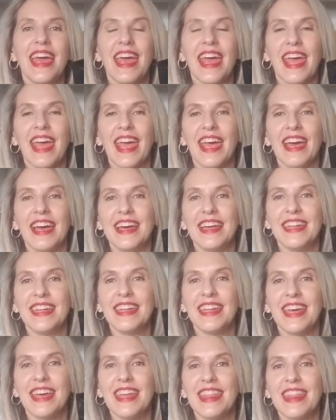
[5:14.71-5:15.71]

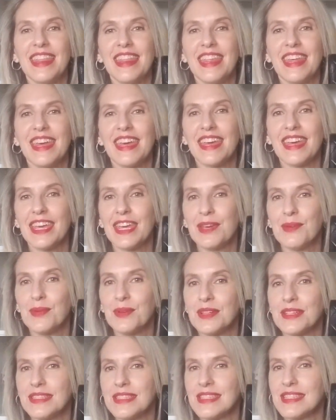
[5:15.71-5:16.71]
and he
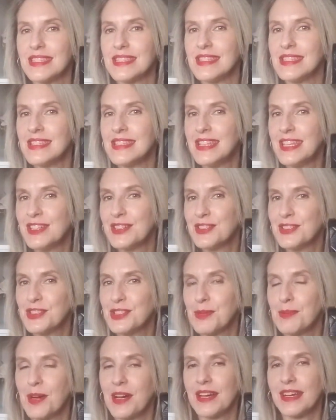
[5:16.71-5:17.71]
was near
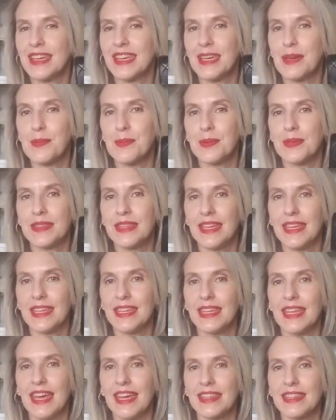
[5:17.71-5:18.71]
to buying it, but
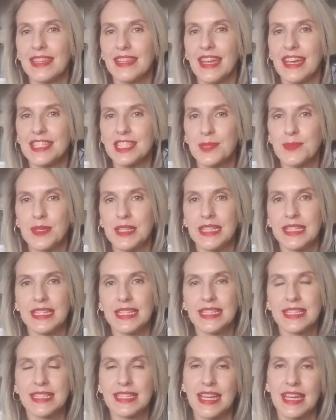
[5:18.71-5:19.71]
then at the last minute he
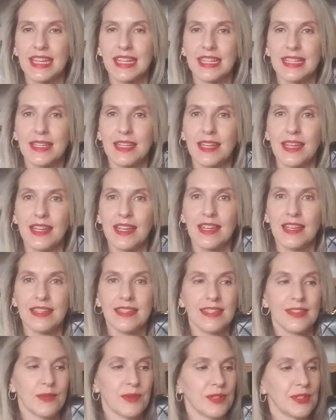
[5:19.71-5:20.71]
decided
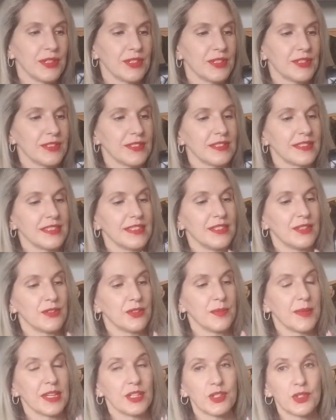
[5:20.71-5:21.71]
in order, you know, to
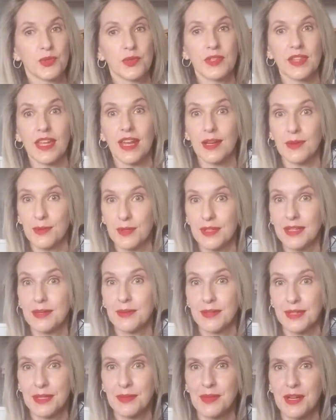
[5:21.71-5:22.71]
make sure that I really,
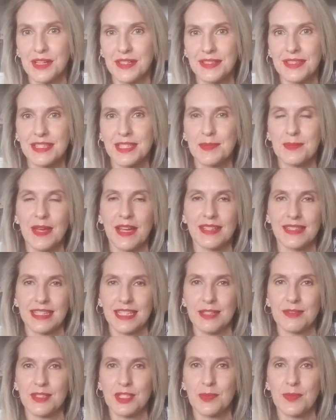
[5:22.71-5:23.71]
really wanted this bag that
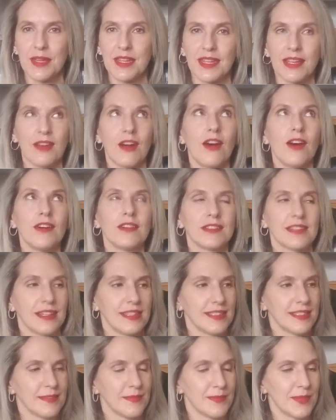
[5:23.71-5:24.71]
he was spending all
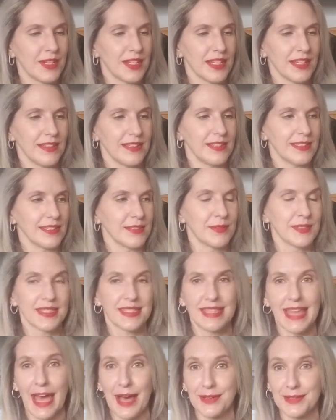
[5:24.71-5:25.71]
kinds of money on, it was
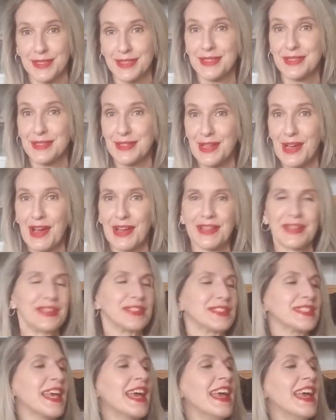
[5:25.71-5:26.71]
thousands of dollars,
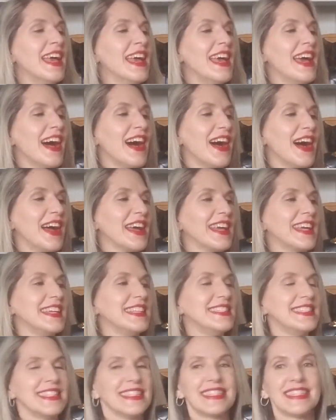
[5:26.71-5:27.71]
uh, he
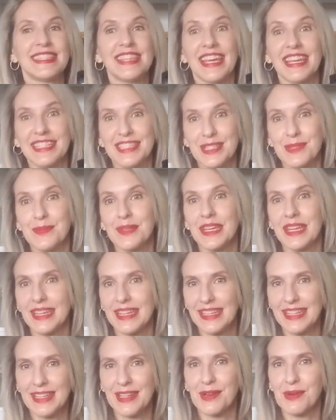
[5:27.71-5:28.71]
did say to me,
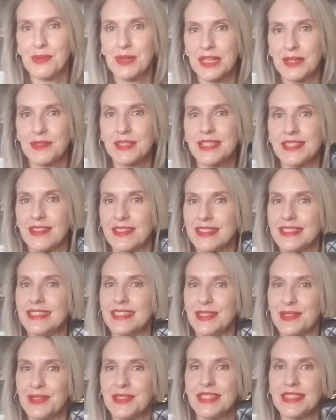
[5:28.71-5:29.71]
you know, what he was going to
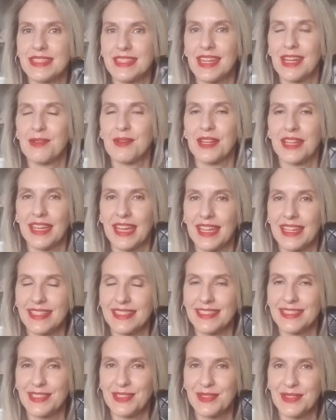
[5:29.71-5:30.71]
do. He said, I want to
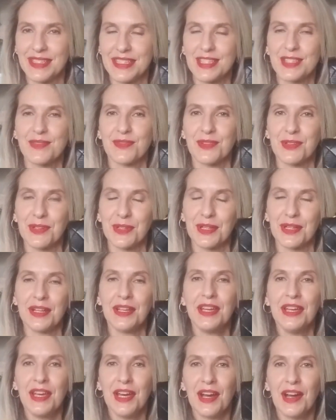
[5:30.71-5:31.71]
get you this for
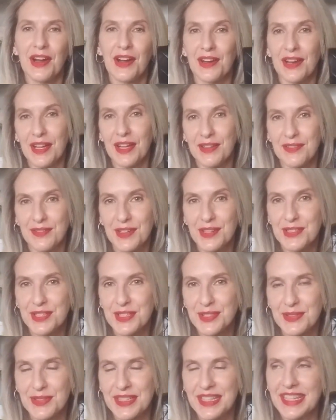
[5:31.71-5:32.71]
our
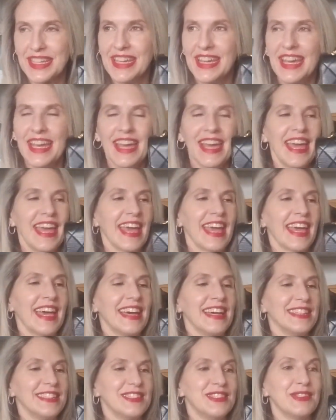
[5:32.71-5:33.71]
anniversary
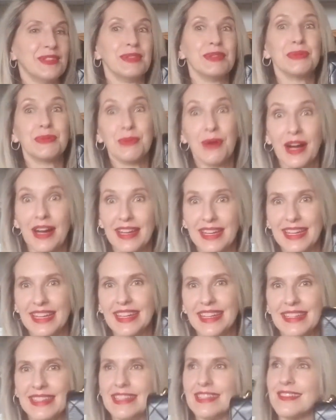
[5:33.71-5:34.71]
and do you want
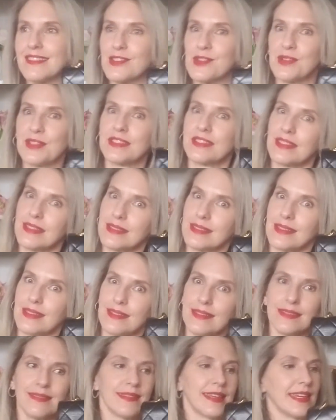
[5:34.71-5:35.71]
it? And of course I said,
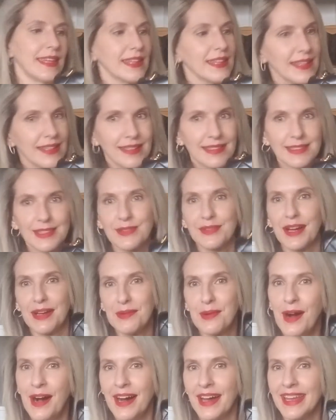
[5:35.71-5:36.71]
are you kidding? Do I
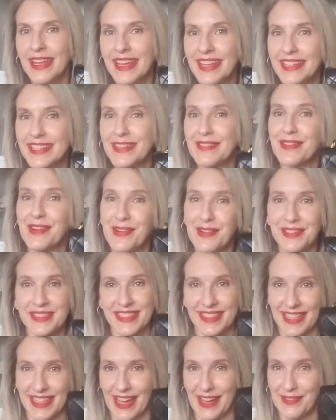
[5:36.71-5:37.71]
want it? Of
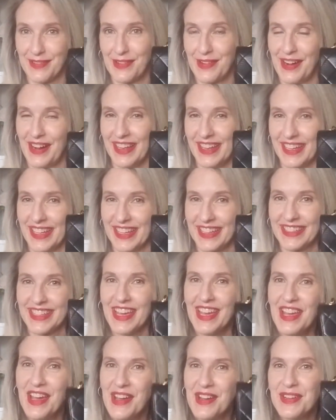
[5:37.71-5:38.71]
course I want it.
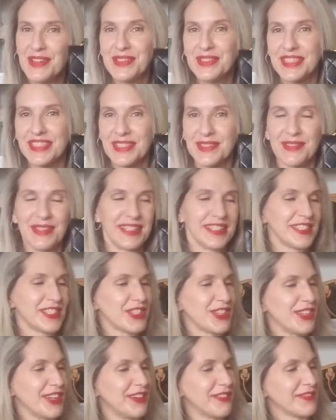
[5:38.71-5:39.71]
Who doesn't want a
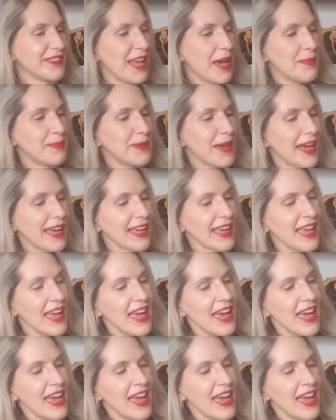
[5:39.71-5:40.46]
Chanel flat bag?